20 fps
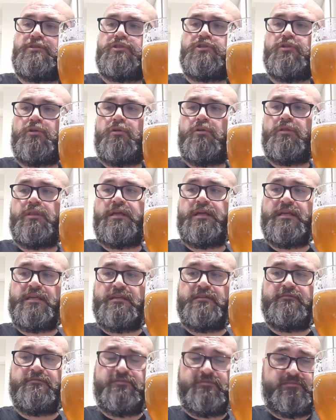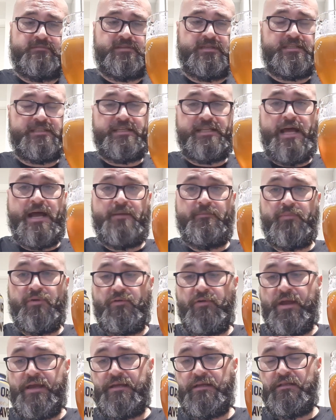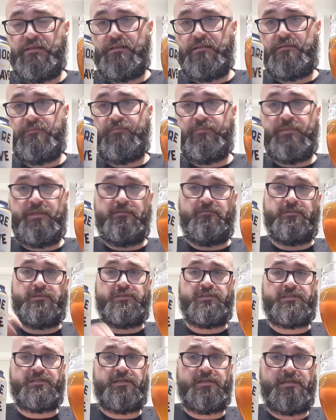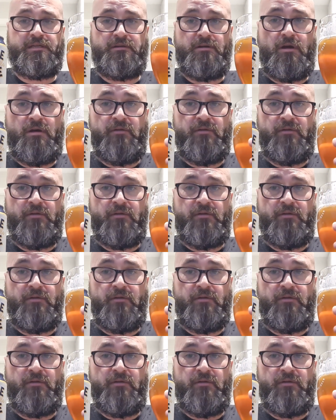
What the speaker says: Shore Leave. It's an amber ale, which is their